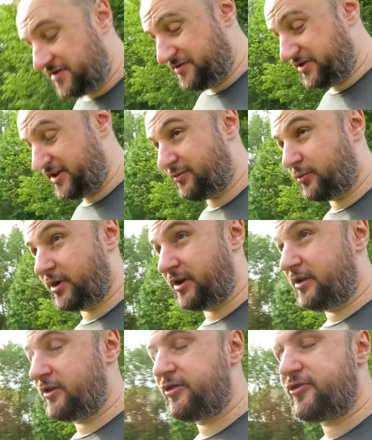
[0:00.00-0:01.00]
there
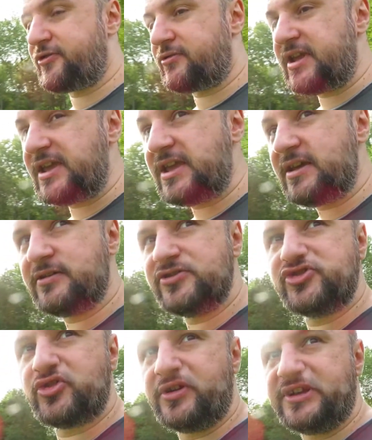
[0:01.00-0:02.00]
were 3
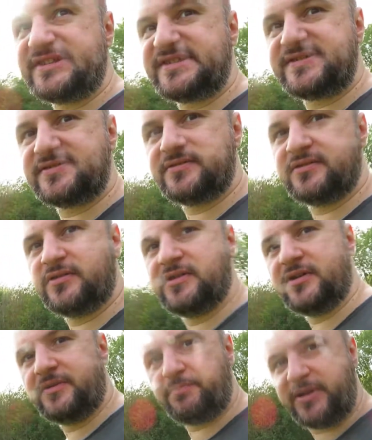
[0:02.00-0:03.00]
joints,
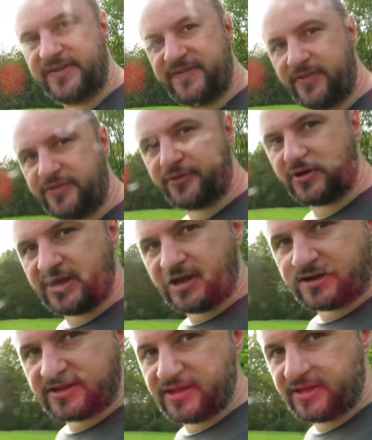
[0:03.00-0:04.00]
3
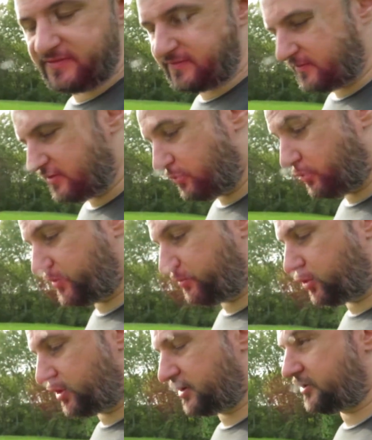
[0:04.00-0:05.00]
arcades with
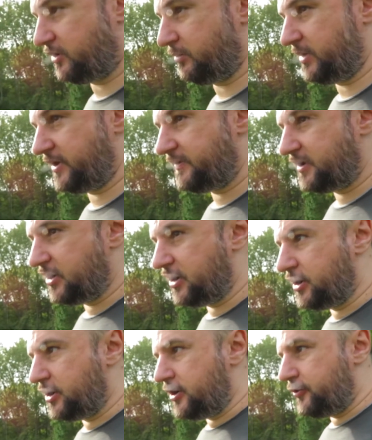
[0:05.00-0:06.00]
Mortal Kombat.
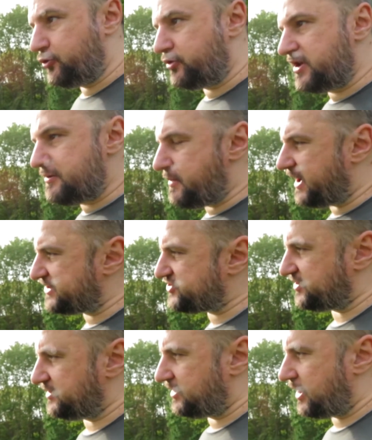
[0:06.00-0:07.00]
Do you
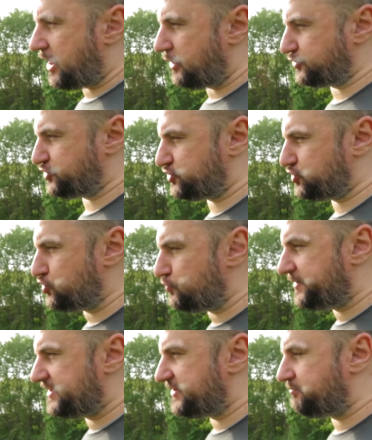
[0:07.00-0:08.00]
imagine how
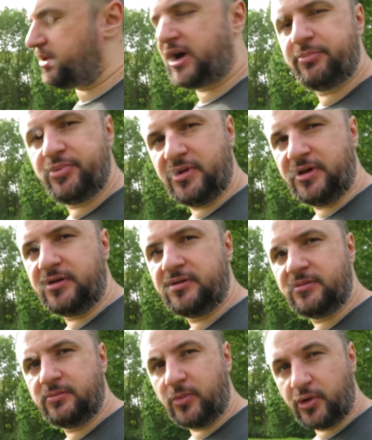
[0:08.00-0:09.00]
stupidly popular
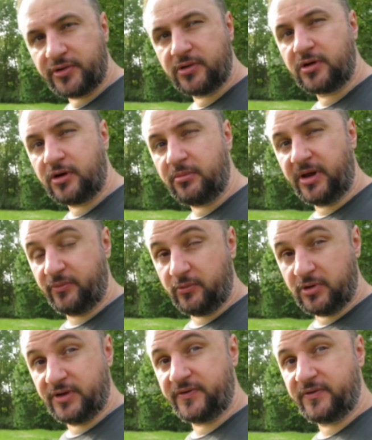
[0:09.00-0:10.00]
Mortal Kombat
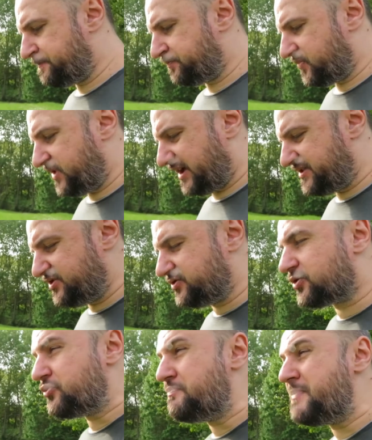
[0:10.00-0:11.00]
was? That
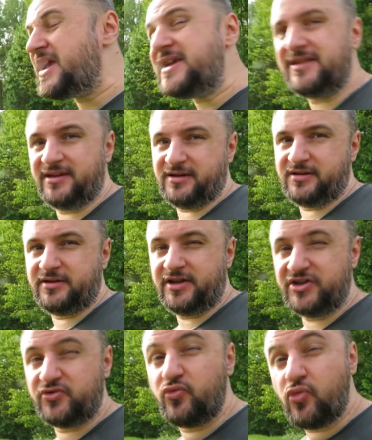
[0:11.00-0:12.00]
in Romania,
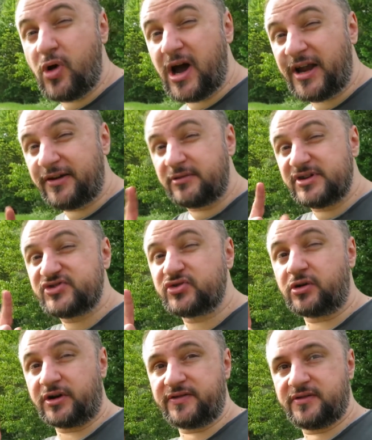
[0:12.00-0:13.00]
in one
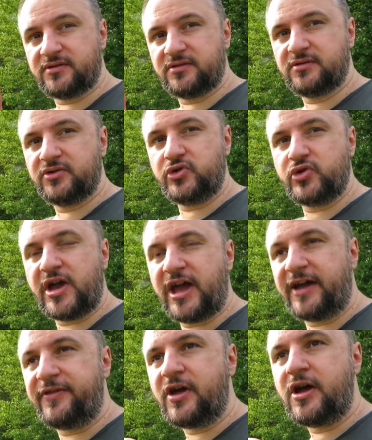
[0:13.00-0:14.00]
resort, you
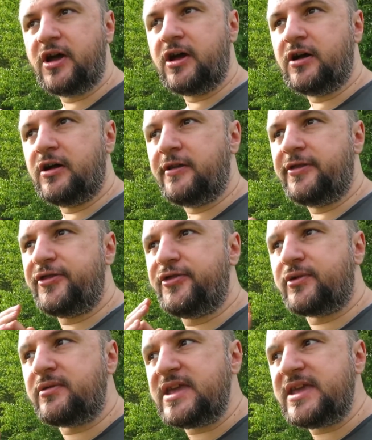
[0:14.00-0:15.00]
had
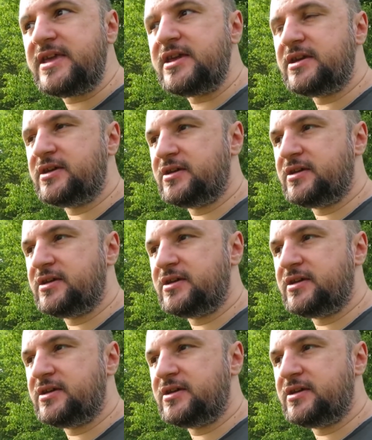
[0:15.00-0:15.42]
3